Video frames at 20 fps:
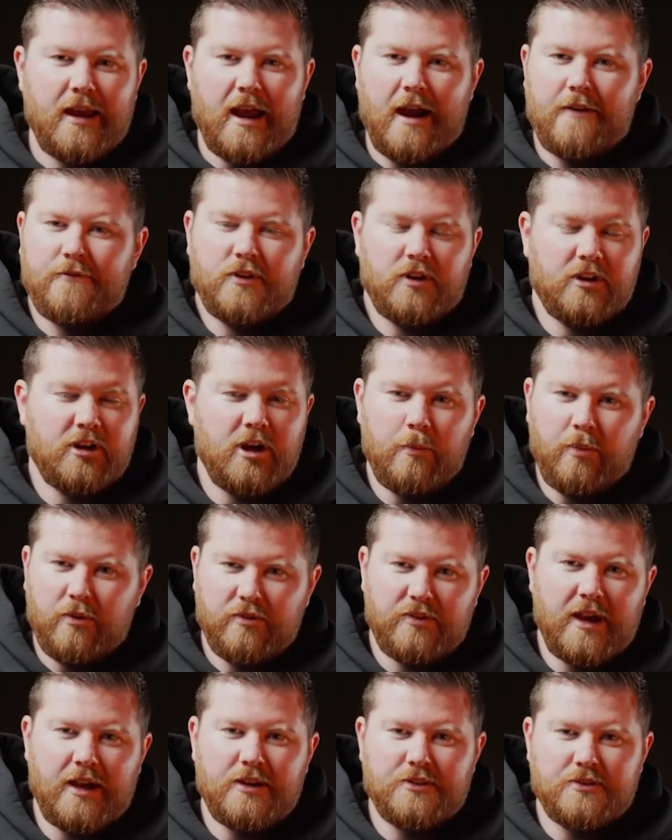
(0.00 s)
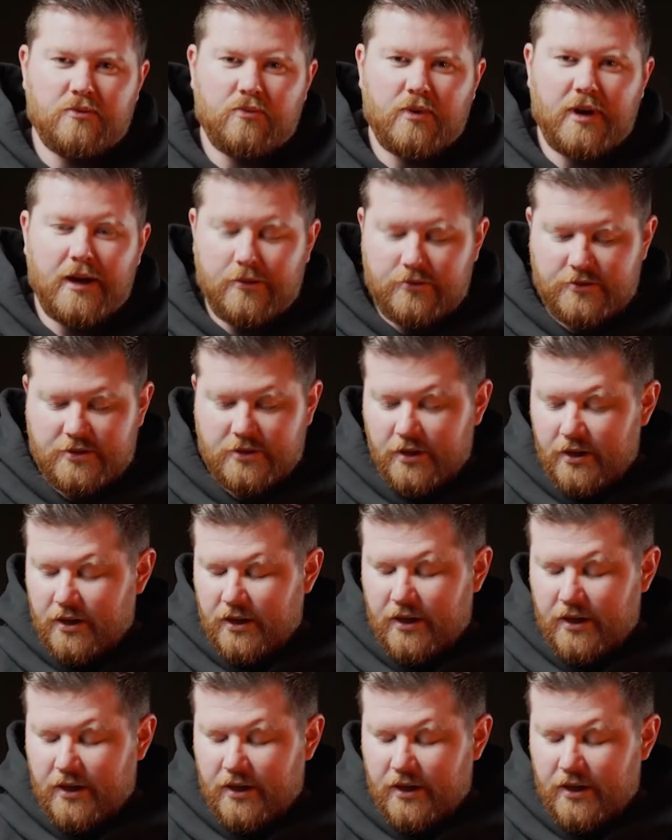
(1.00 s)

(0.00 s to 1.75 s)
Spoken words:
after a couple thousand rounds.